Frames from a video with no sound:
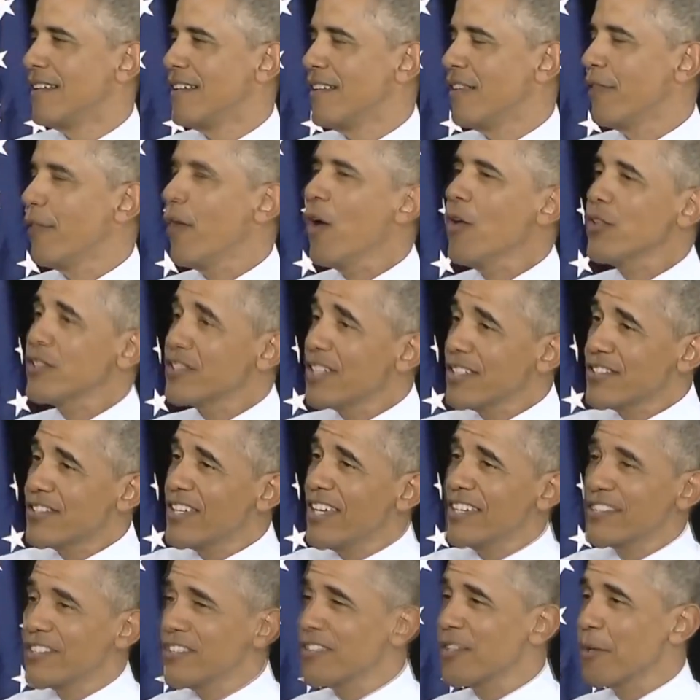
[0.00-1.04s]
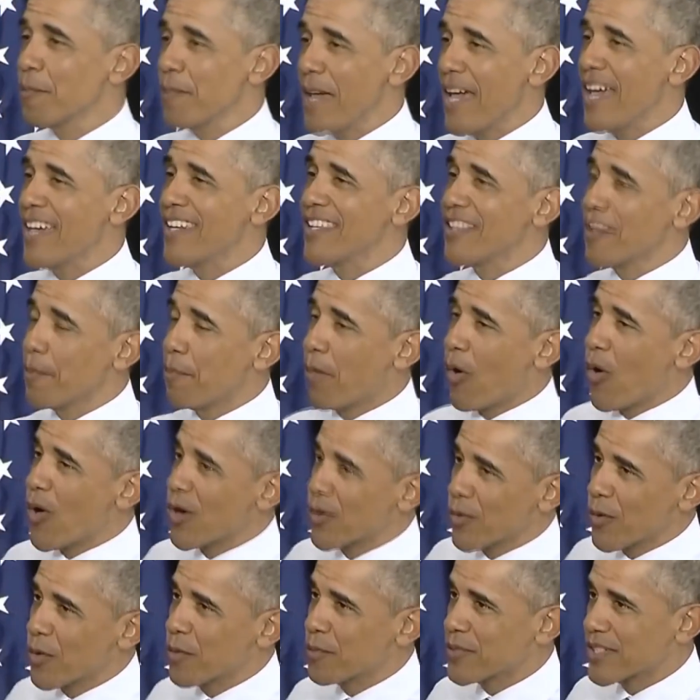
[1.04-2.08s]
Those decisions are made in the
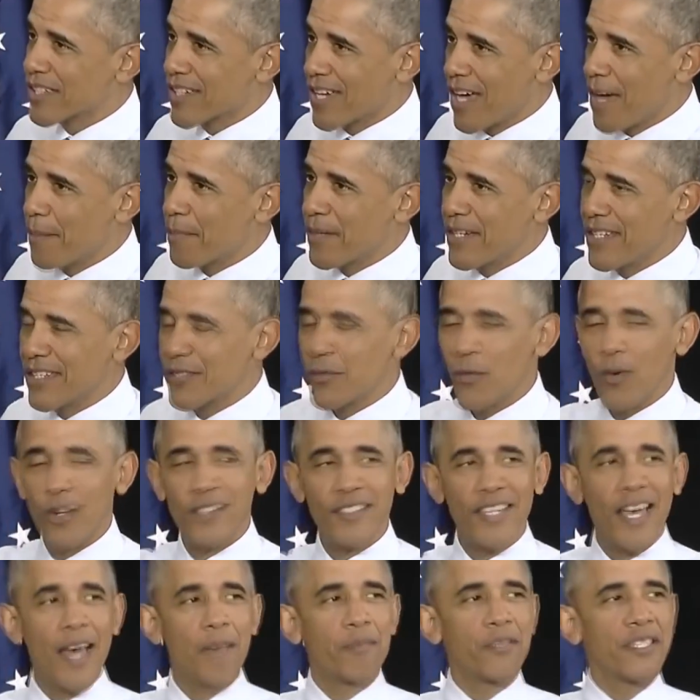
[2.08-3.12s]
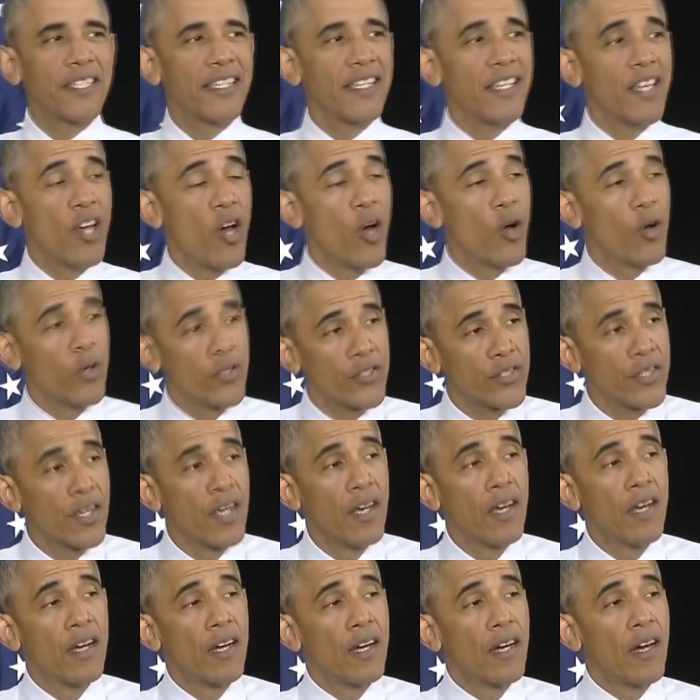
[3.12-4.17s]
boardrooms of companies where top CEOs
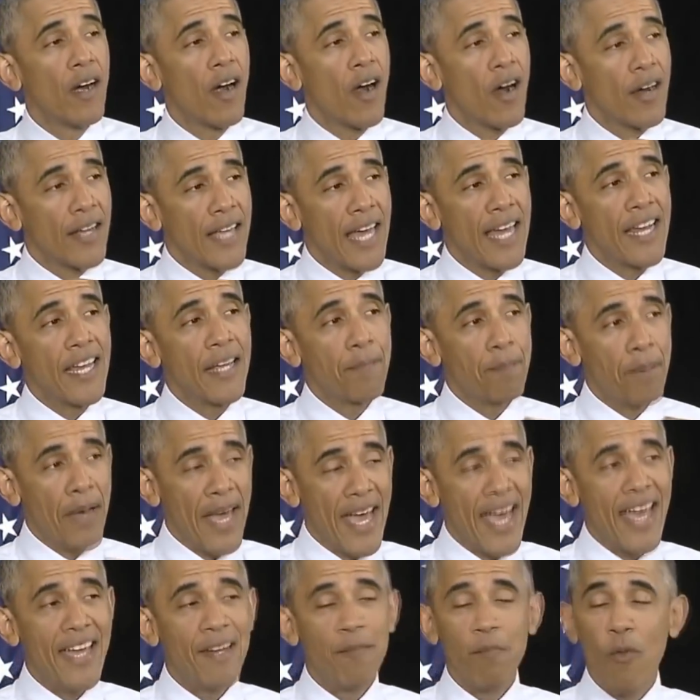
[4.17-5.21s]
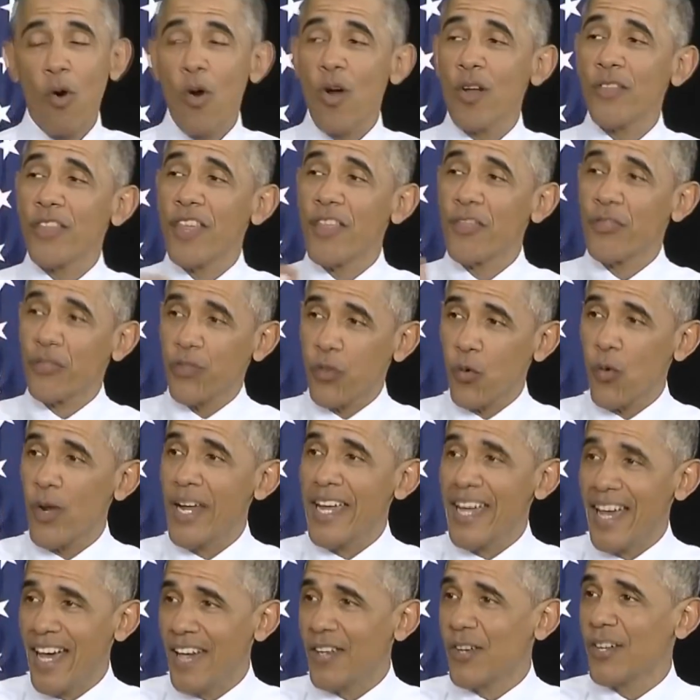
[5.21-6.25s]
are getting paid more than
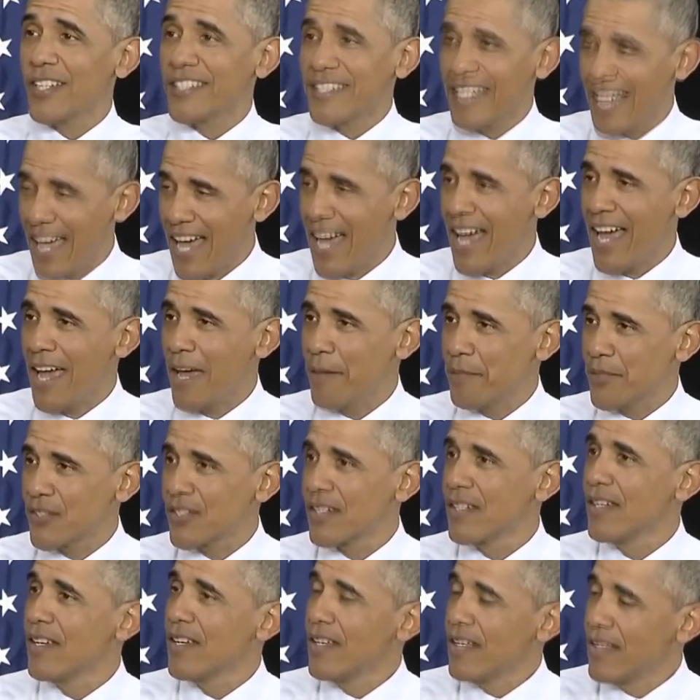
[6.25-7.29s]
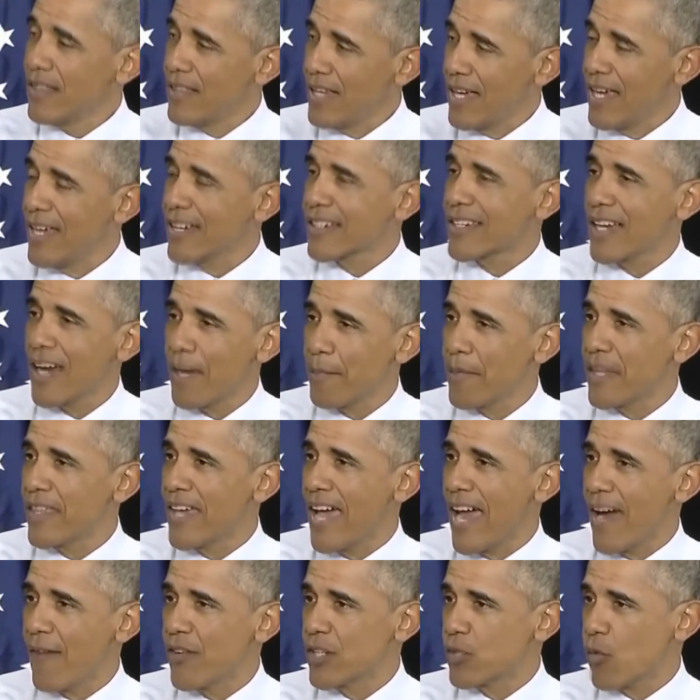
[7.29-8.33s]
300 times the income of the
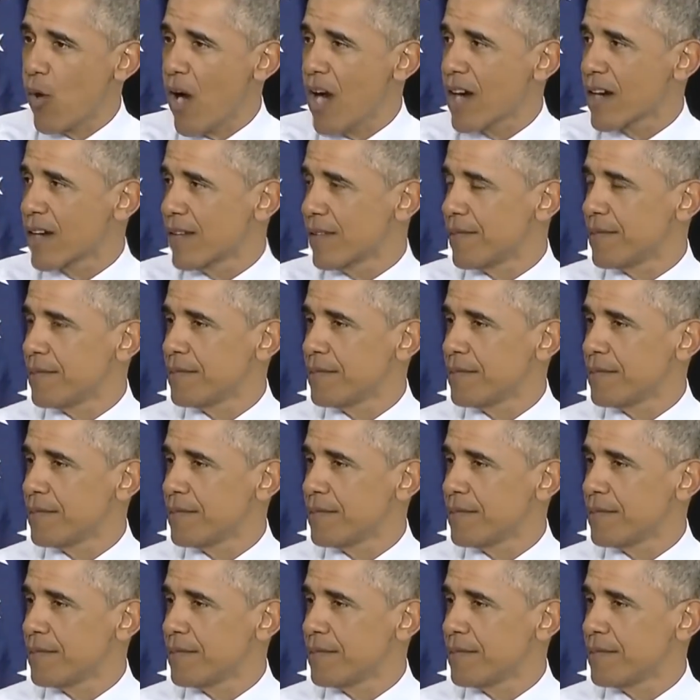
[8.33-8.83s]
average worker.